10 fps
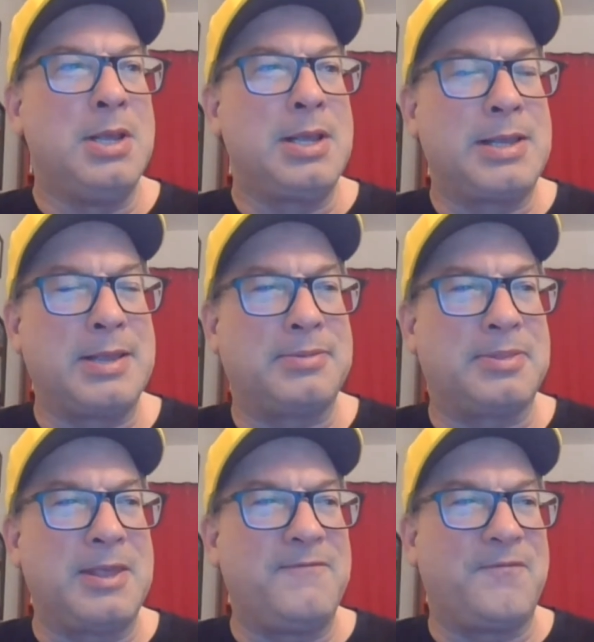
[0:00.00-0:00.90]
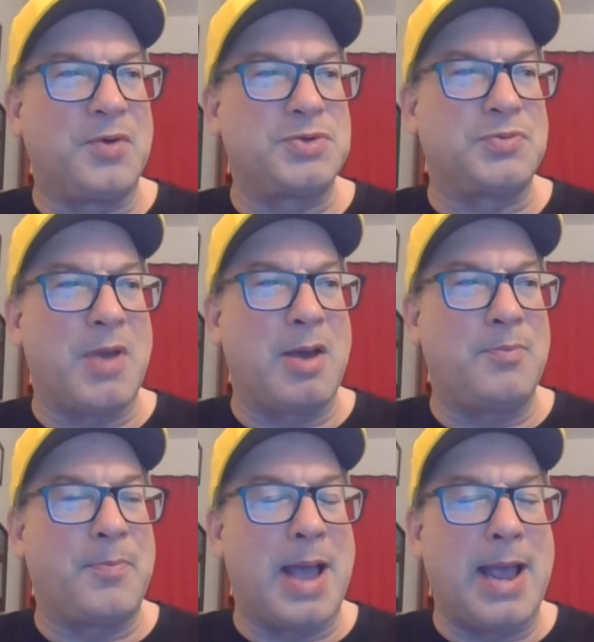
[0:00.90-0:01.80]
get the first
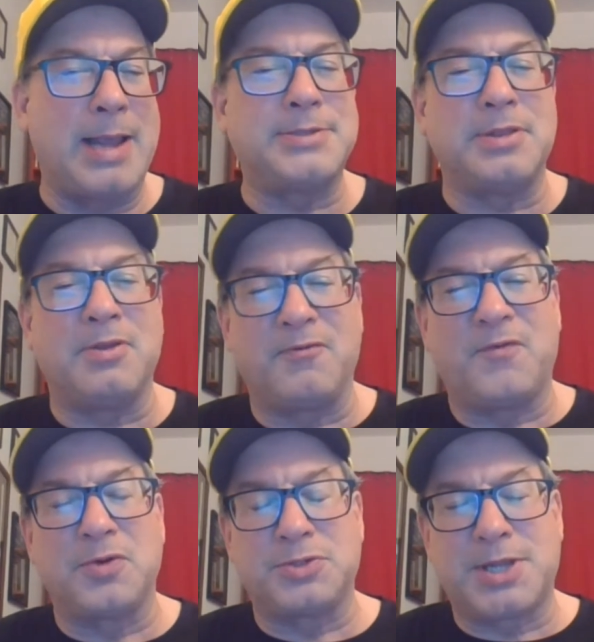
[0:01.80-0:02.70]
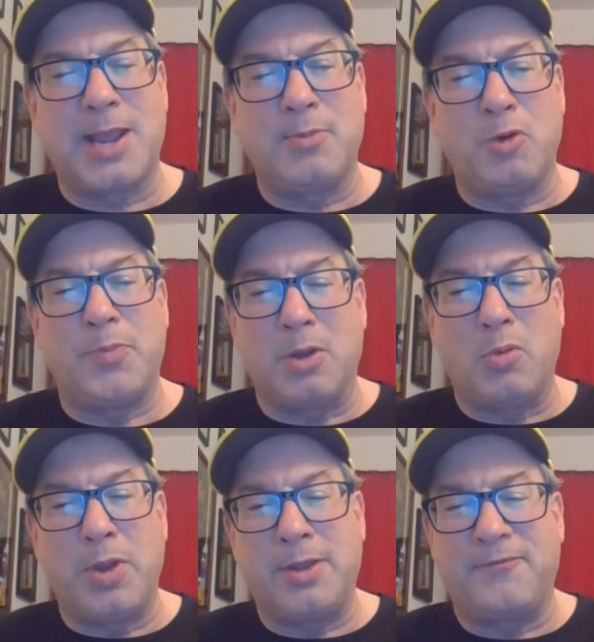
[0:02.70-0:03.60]
round buys, and their first game will be a
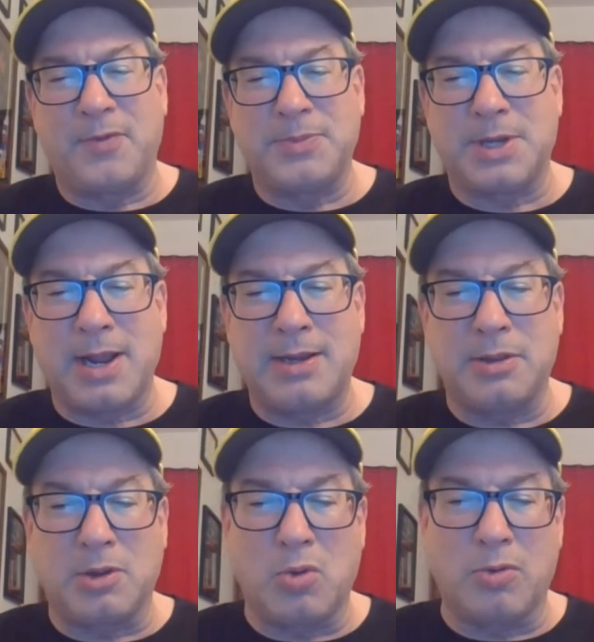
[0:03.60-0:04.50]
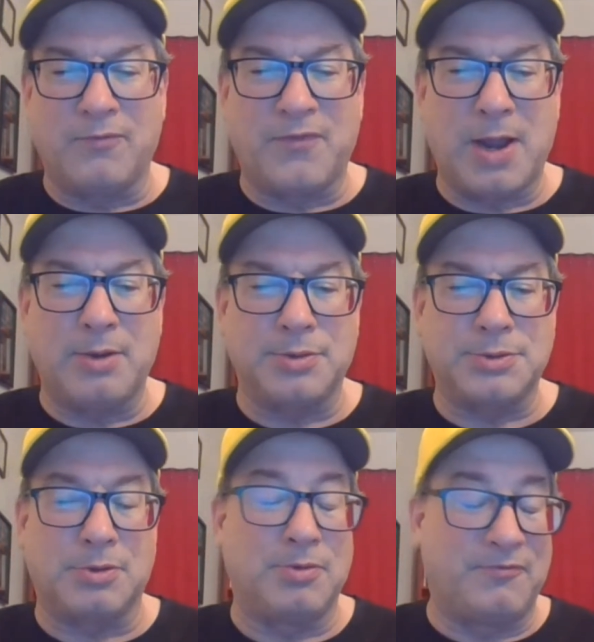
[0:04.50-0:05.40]
week from tonight in the
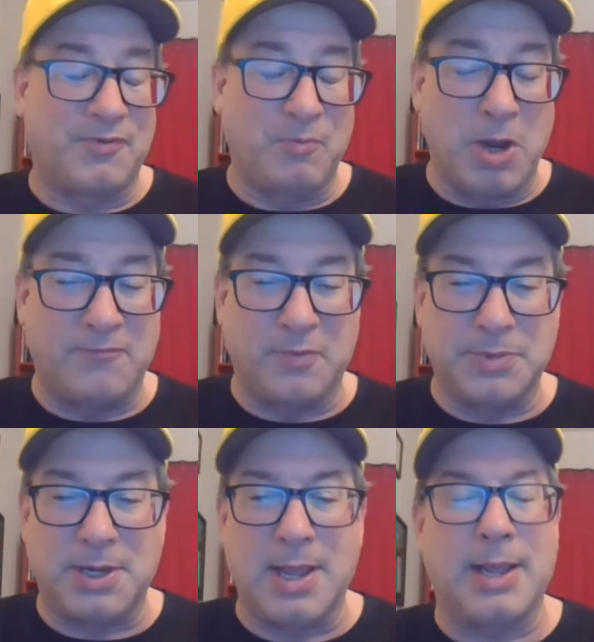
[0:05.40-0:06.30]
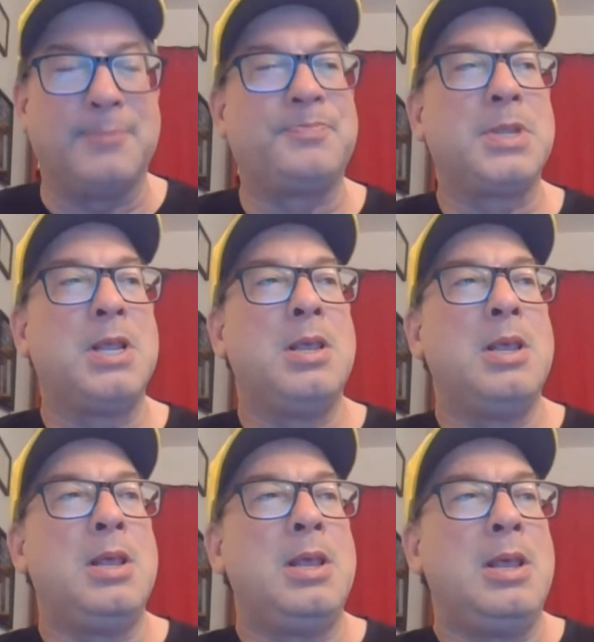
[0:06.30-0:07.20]
quarterfinals, or a week from today.
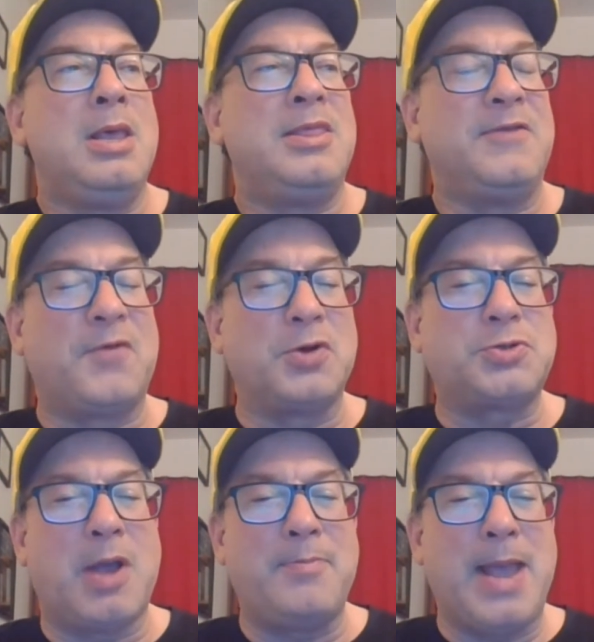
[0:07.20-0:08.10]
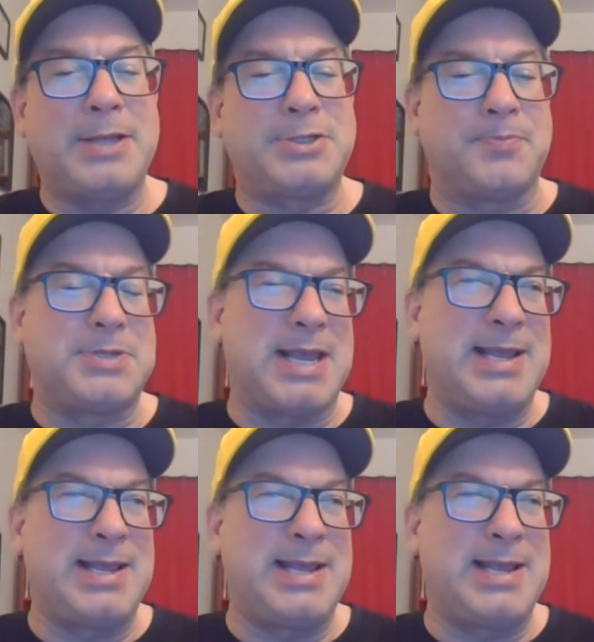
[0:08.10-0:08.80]
The first round matchups in